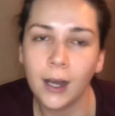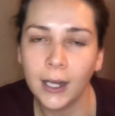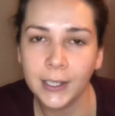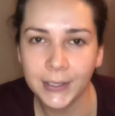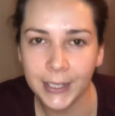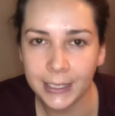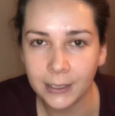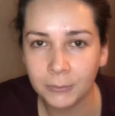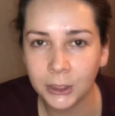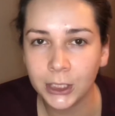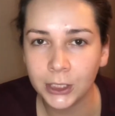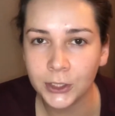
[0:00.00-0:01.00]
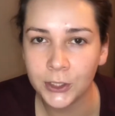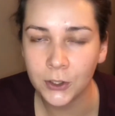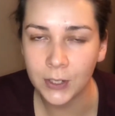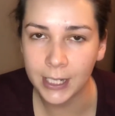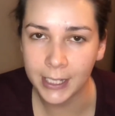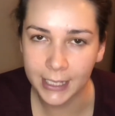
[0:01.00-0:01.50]
All right, and we're gonna go
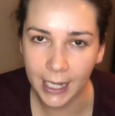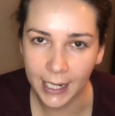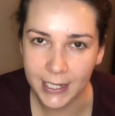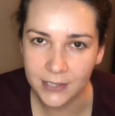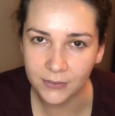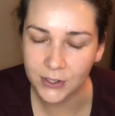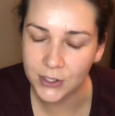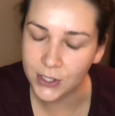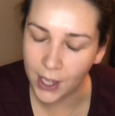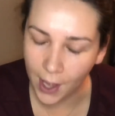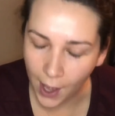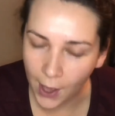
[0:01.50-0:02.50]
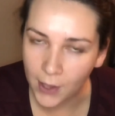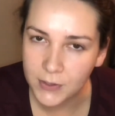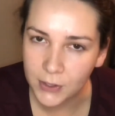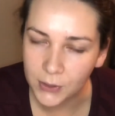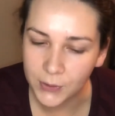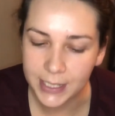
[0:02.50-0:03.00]
with eyes first, as
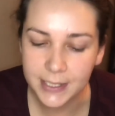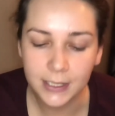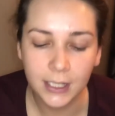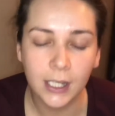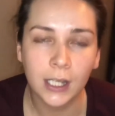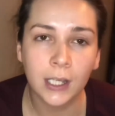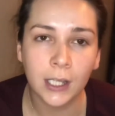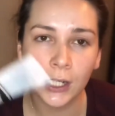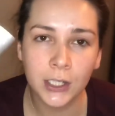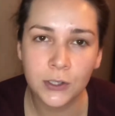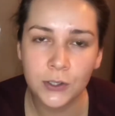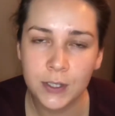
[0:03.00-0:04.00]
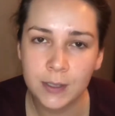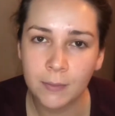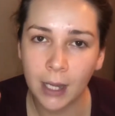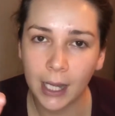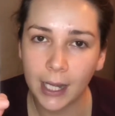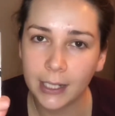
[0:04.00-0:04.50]
always. Gonna use
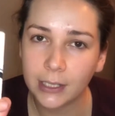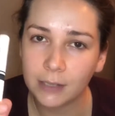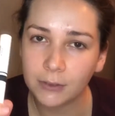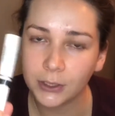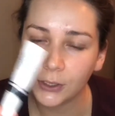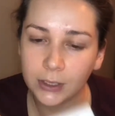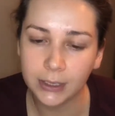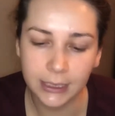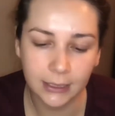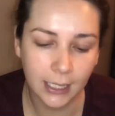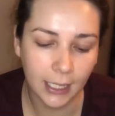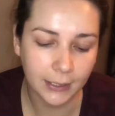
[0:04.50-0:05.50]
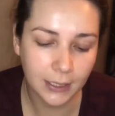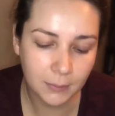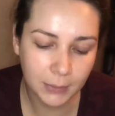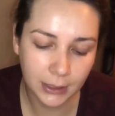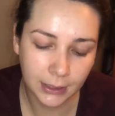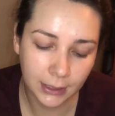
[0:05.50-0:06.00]
my CoverGirl Lid Lockup.
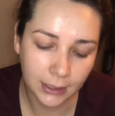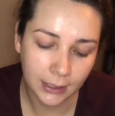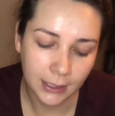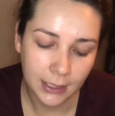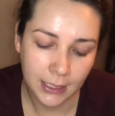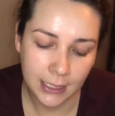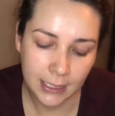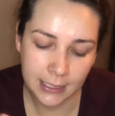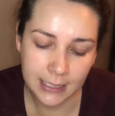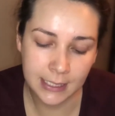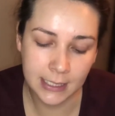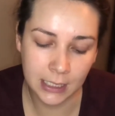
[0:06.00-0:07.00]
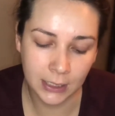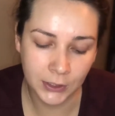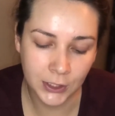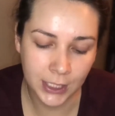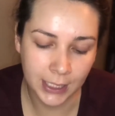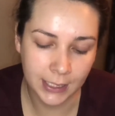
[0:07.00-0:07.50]
This is under
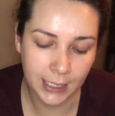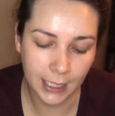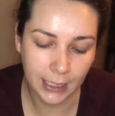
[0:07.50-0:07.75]
$10.